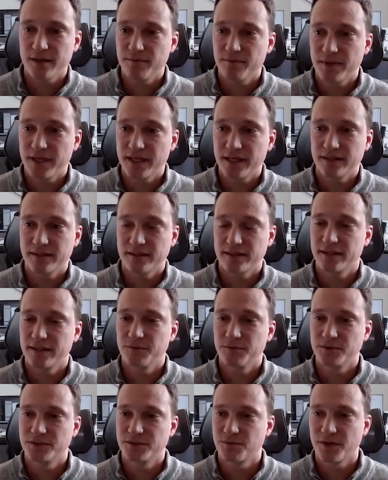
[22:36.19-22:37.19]
It made it
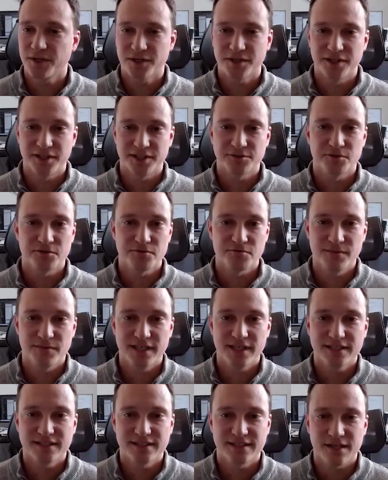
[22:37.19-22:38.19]
was what clicked with
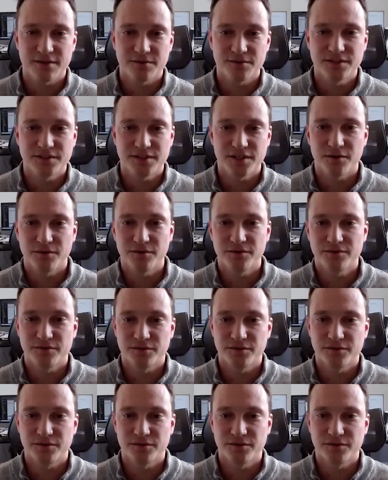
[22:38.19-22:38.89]
me as I was going